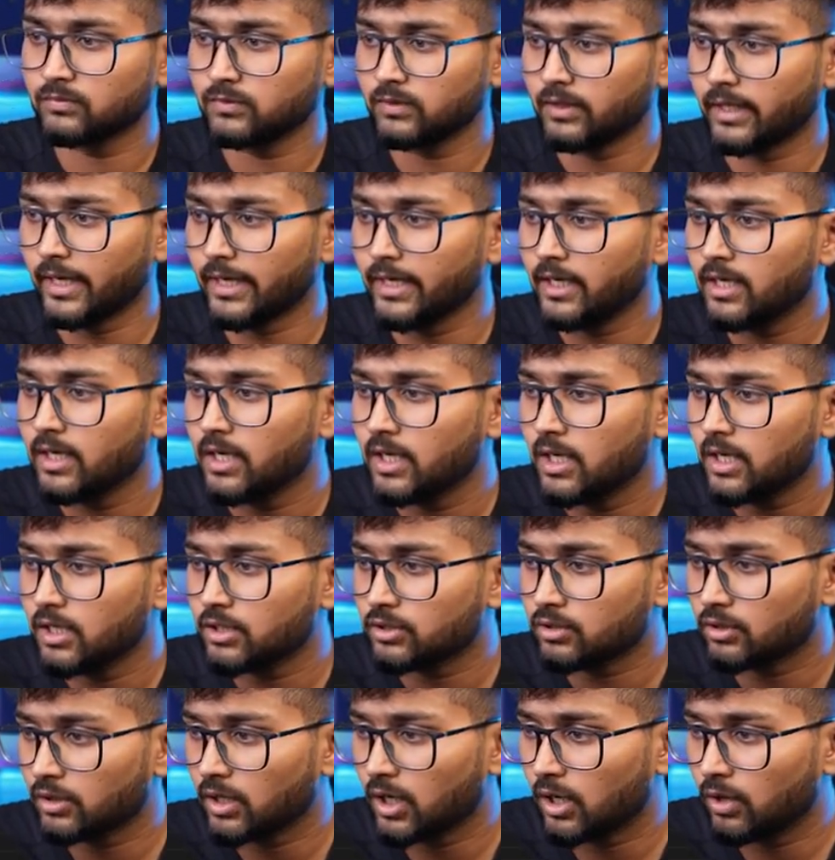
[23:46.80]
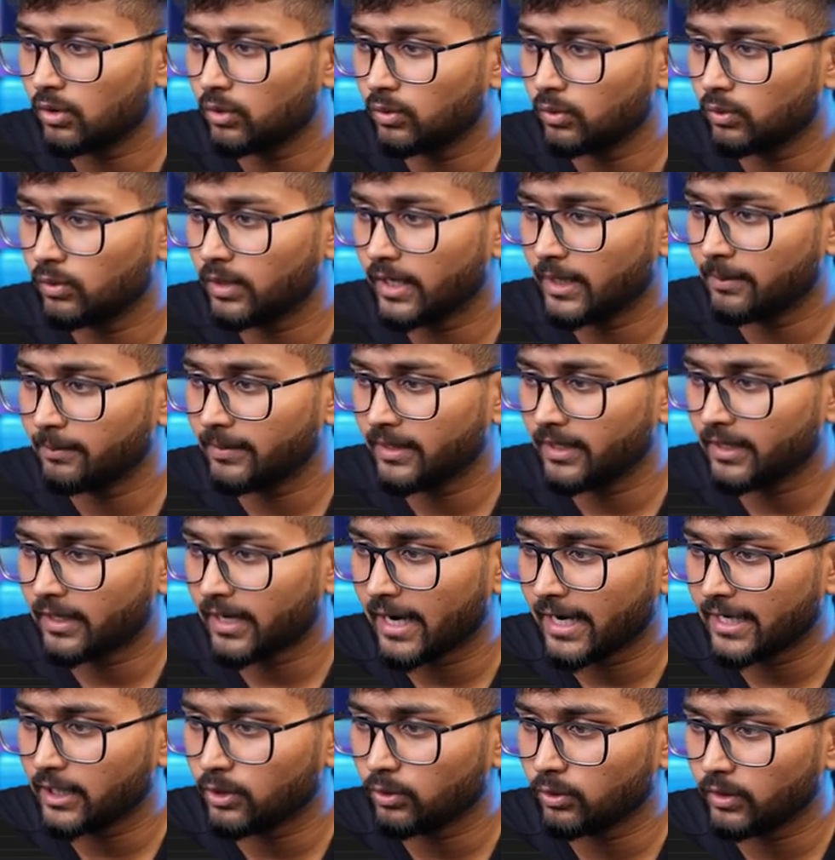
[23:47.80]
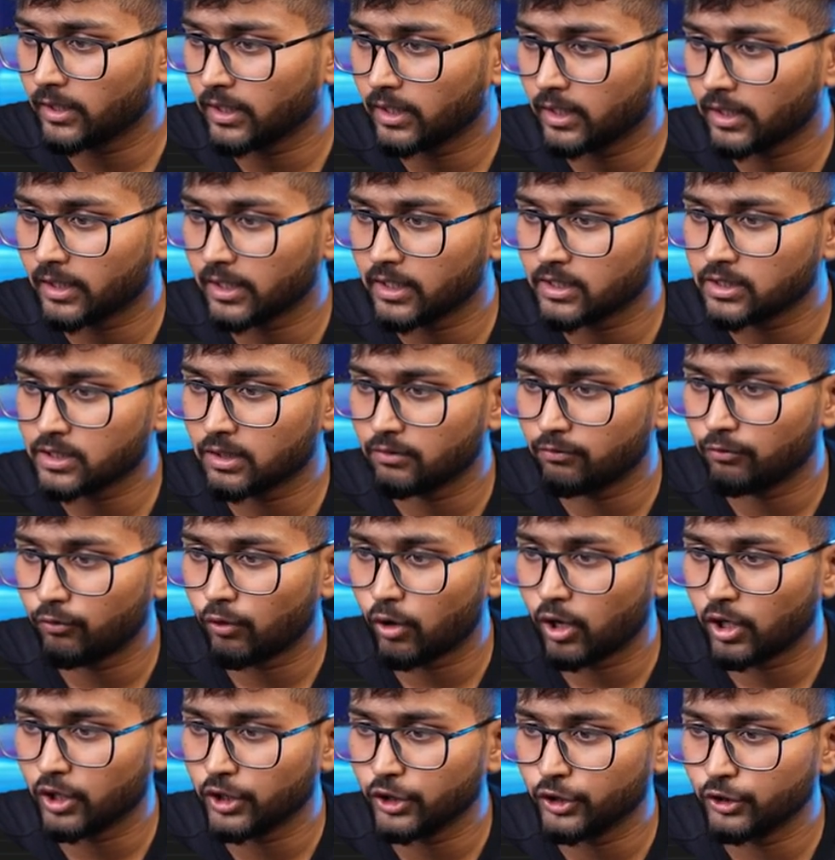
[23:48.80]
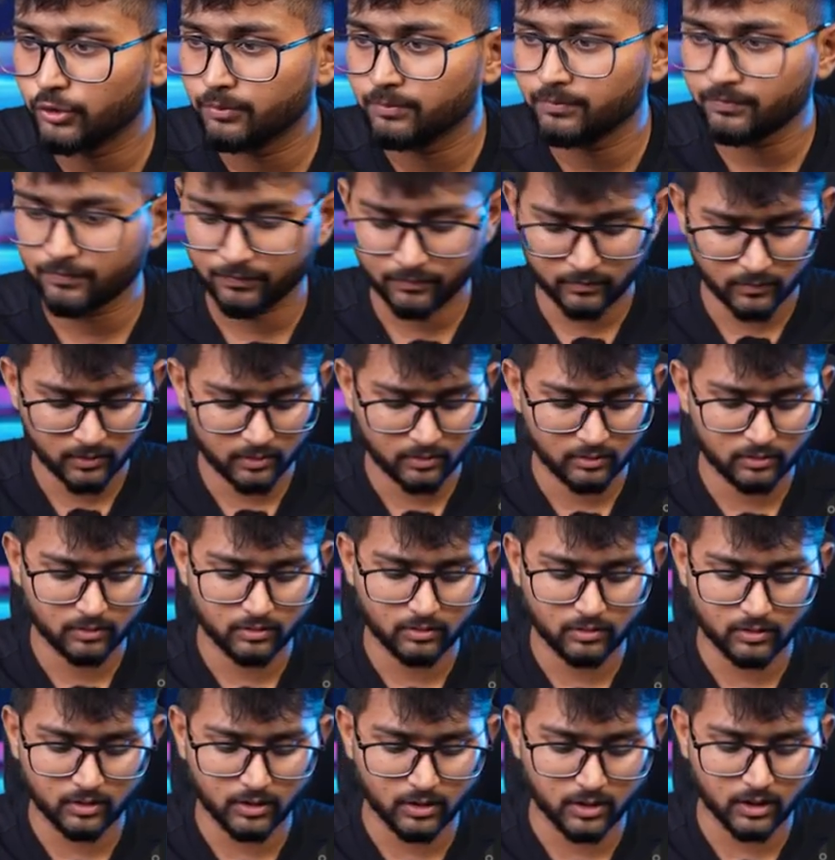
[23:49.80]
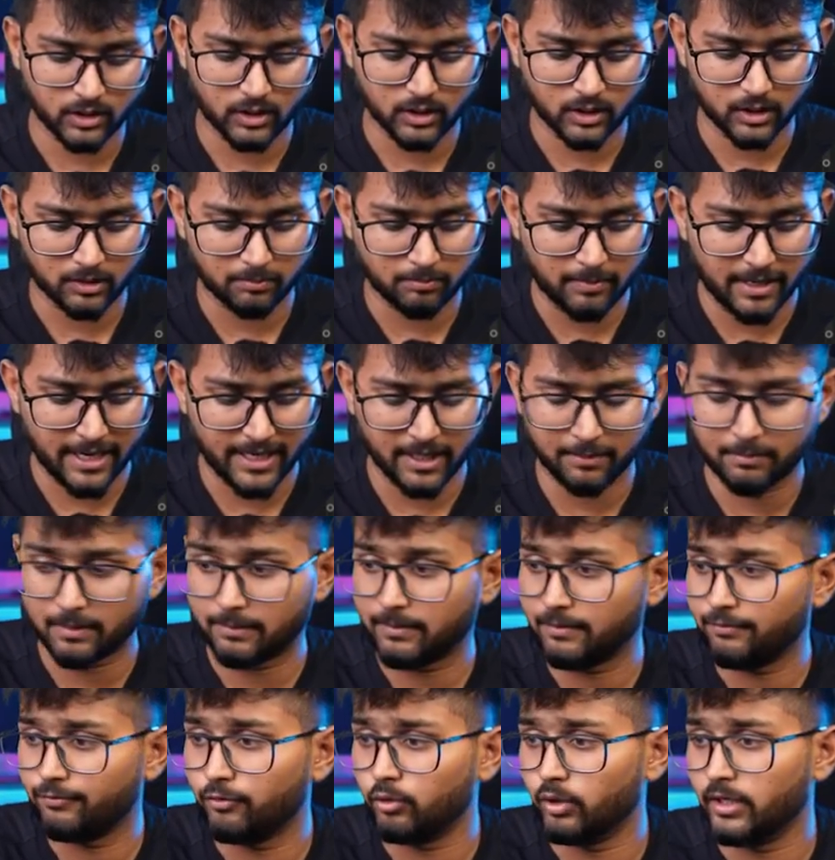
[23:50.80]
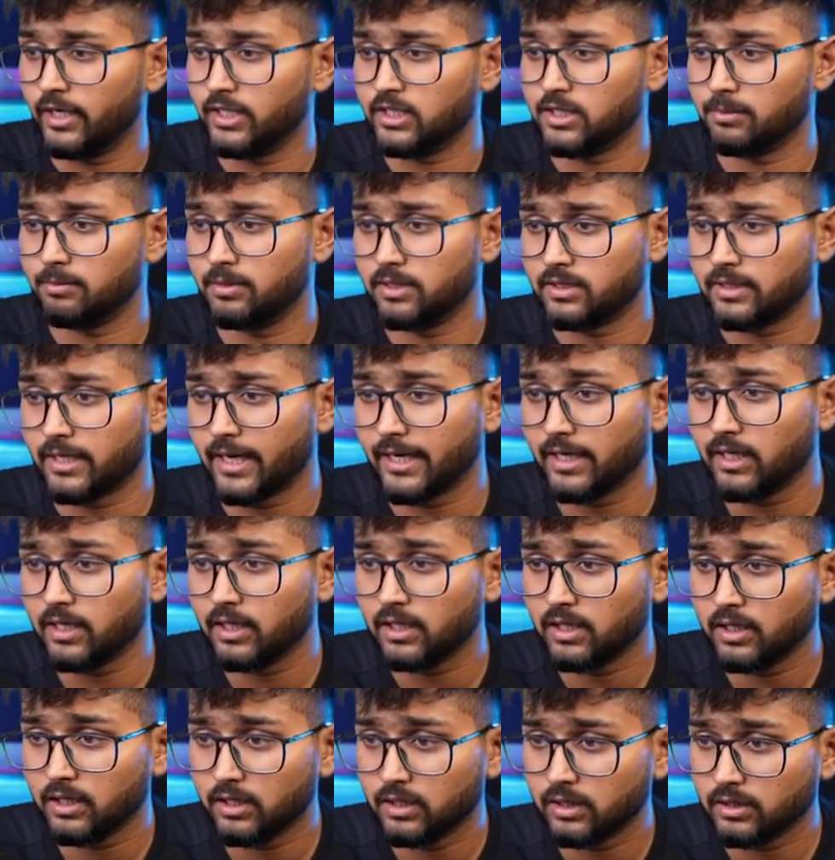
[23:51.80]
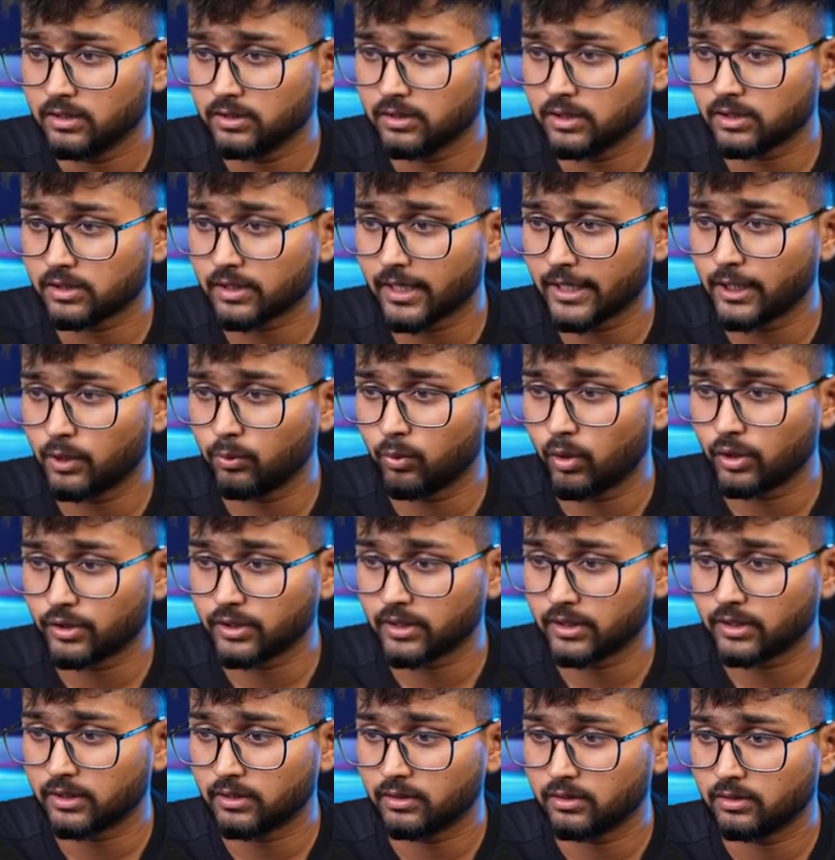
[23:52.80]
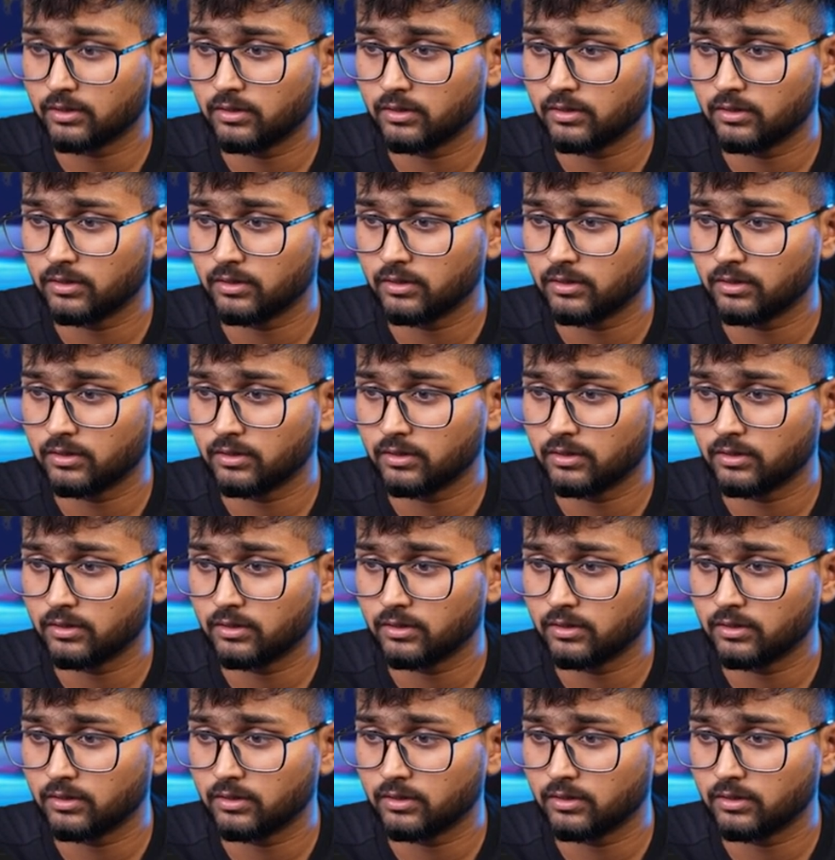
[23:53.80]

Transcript: Right? So now let me try to increase the volume by maybe 4 decibels, right? Just try to watch it.